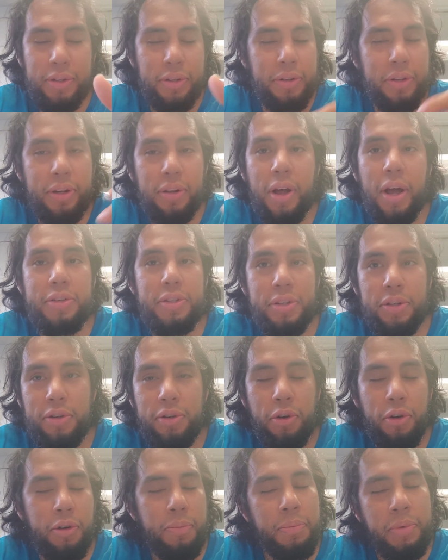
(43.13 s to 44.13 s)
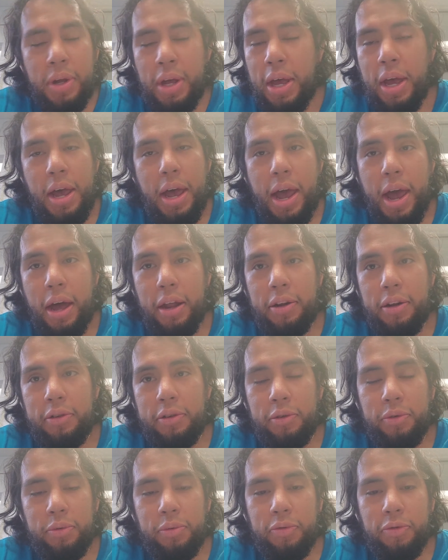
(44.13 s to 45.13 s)
I legalized it in Europe and
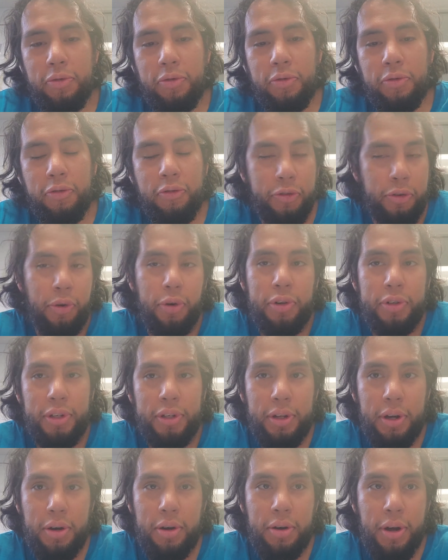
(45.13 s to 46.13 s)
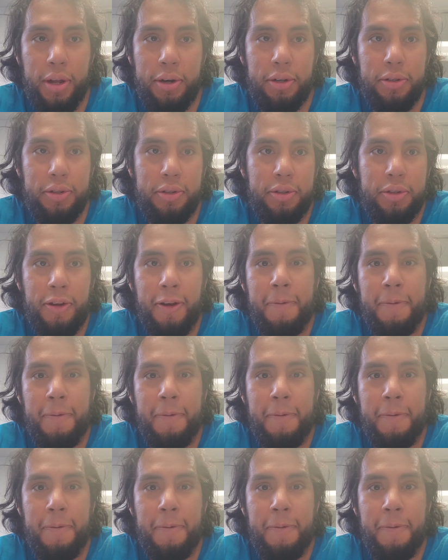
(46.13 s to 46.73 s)
it's flourishing there. And it's